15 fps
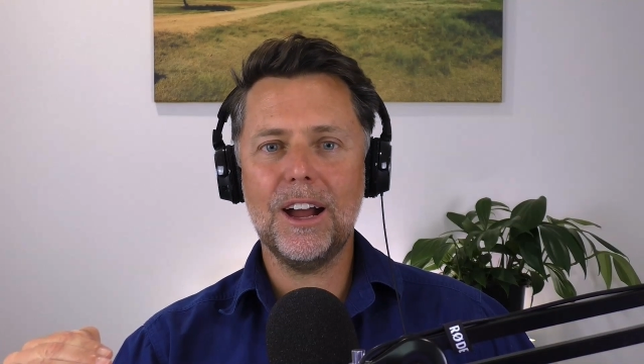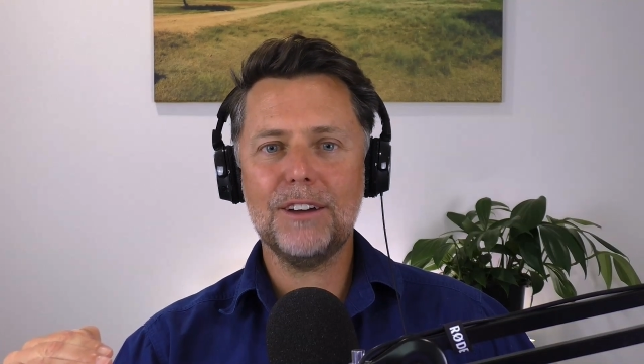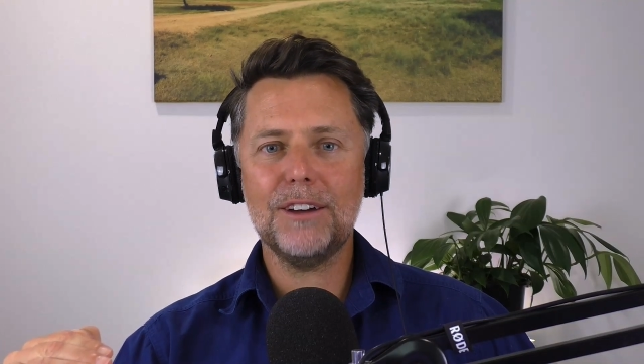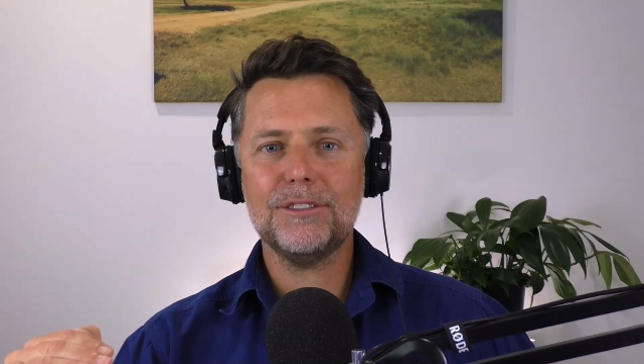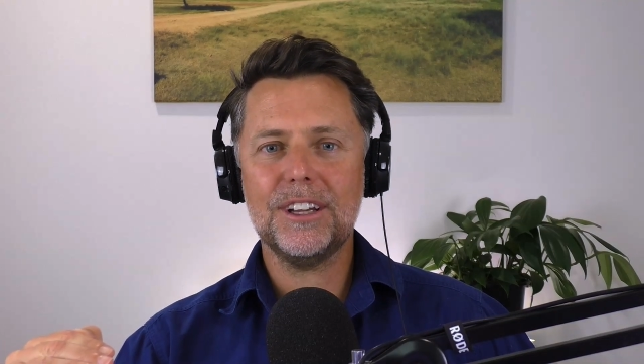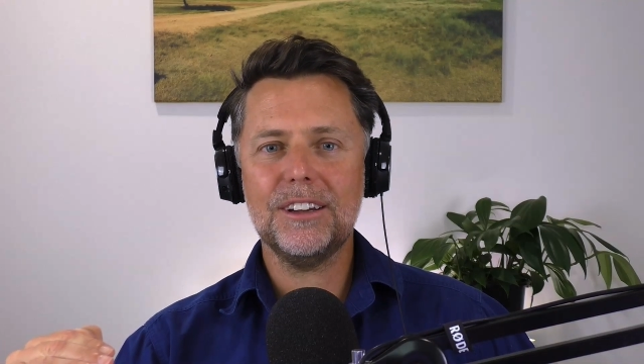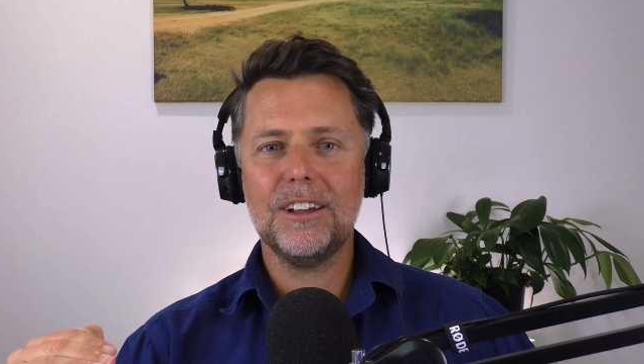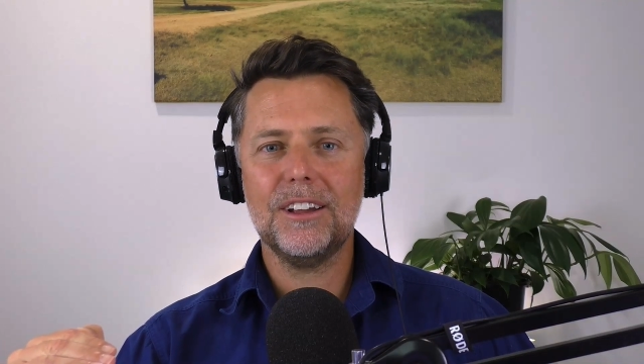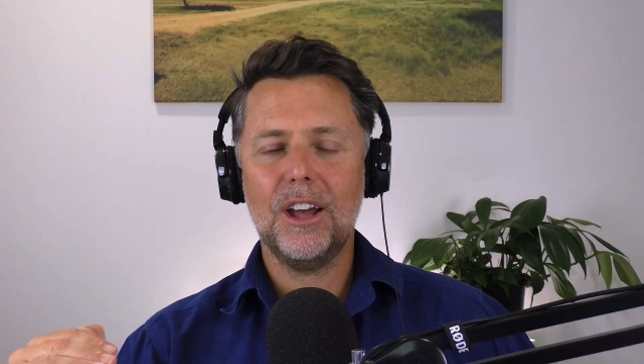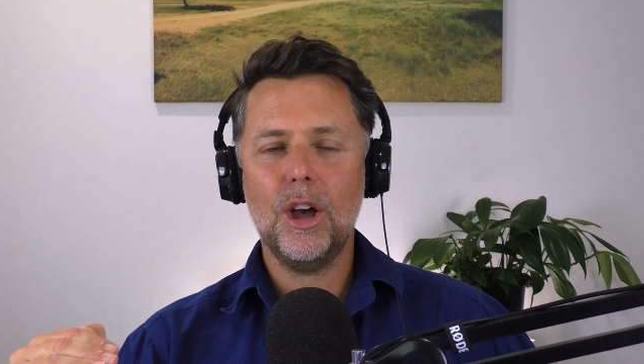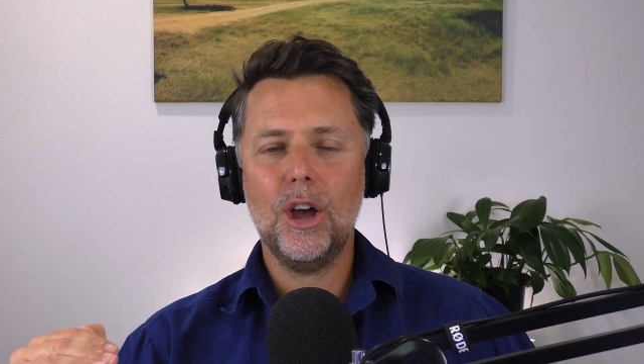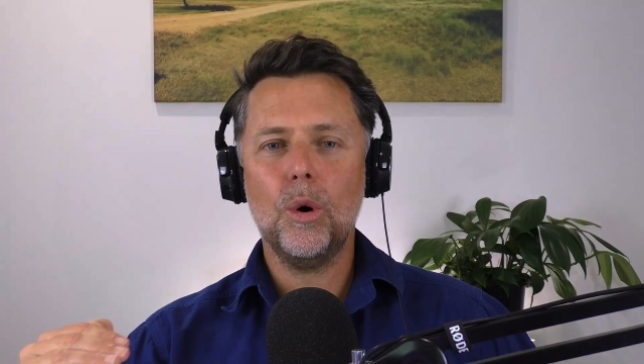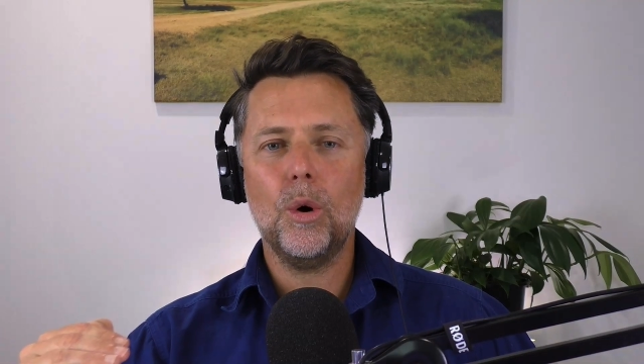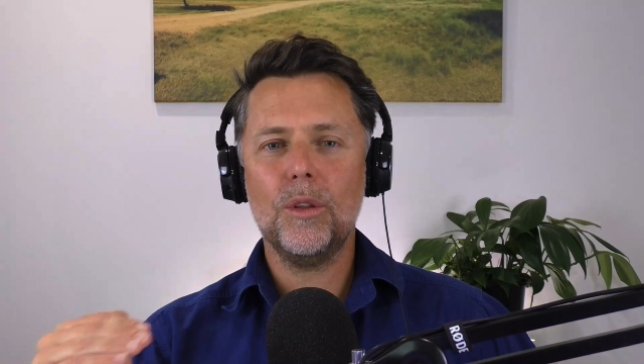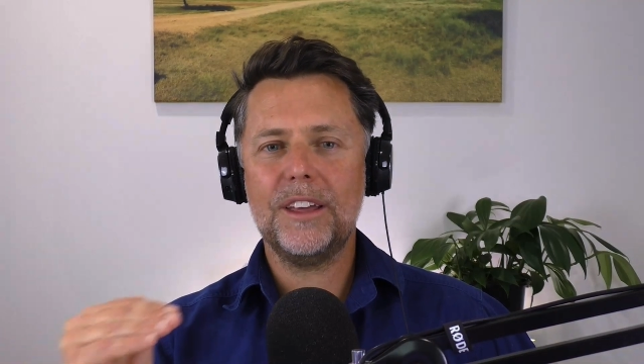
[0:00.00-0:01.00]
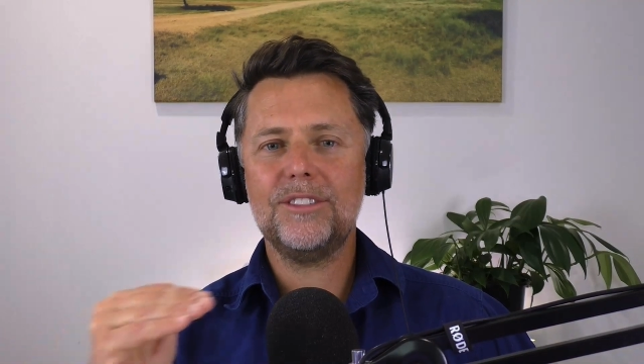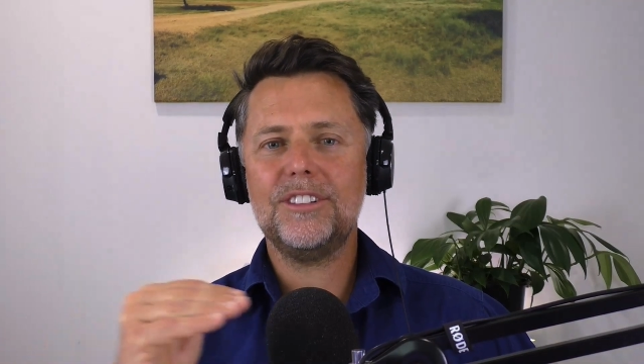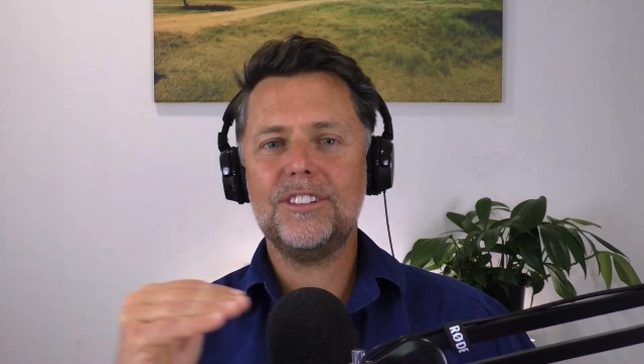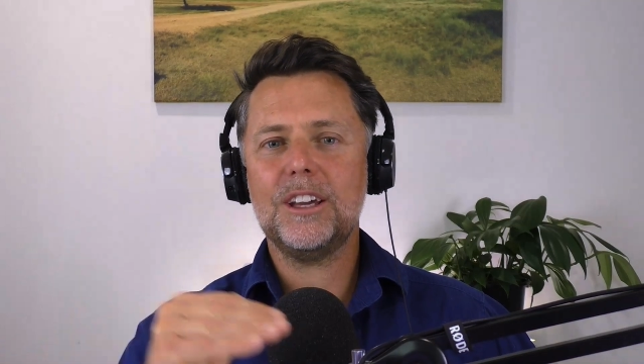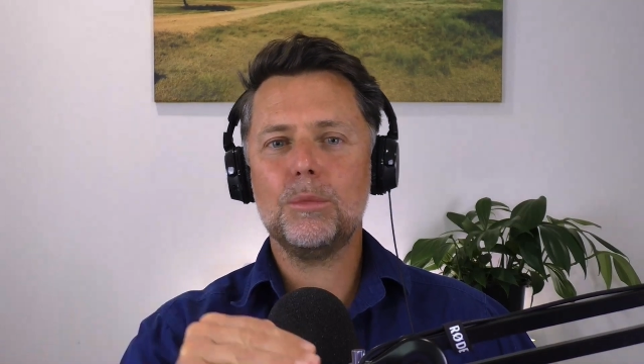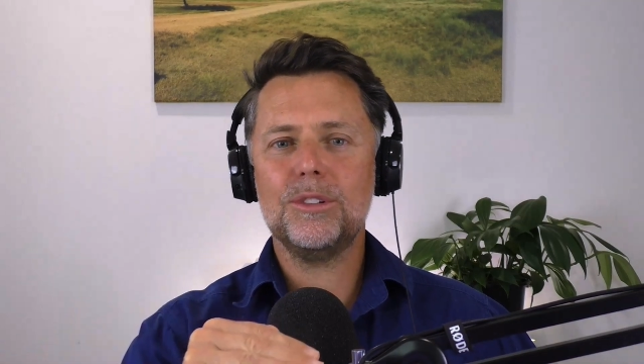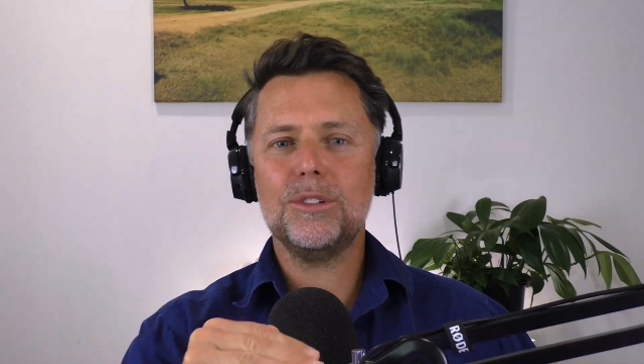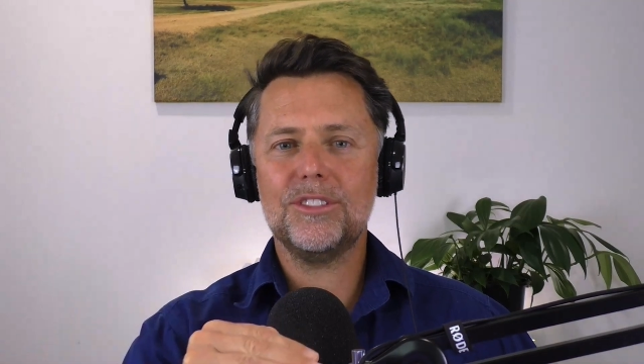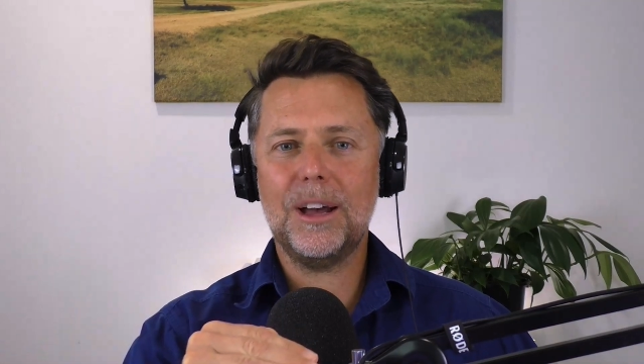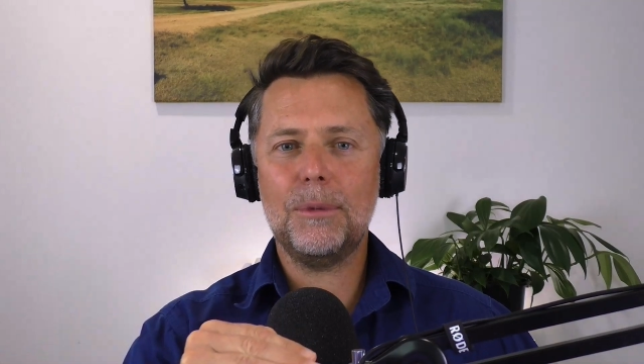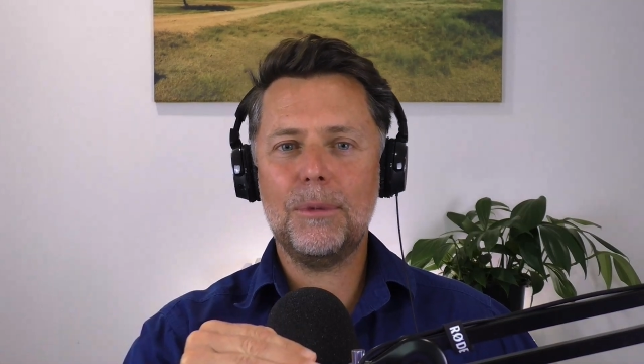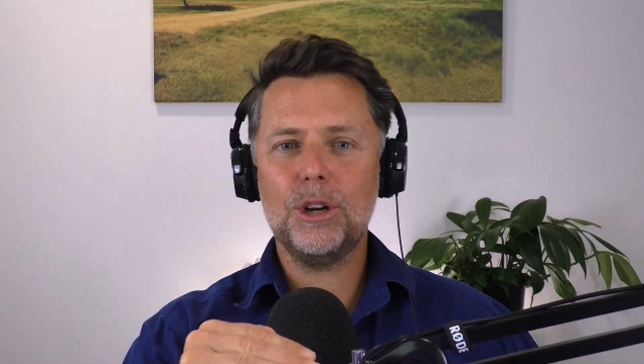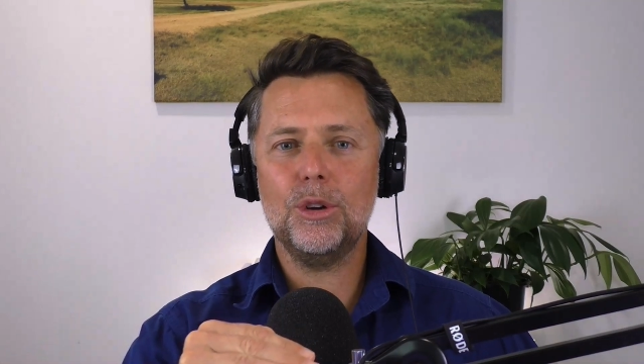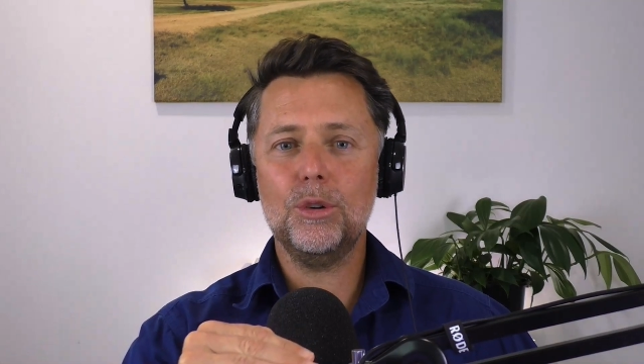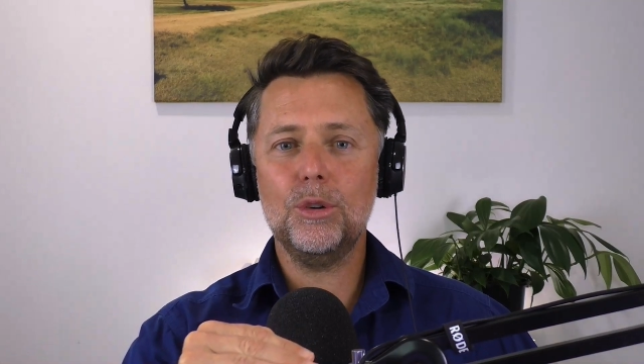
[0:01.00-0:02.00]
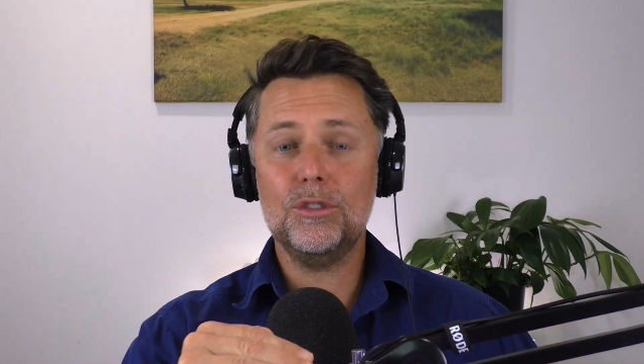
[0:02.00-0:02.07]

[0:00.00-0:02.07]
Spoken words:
after, or they stick with someone who's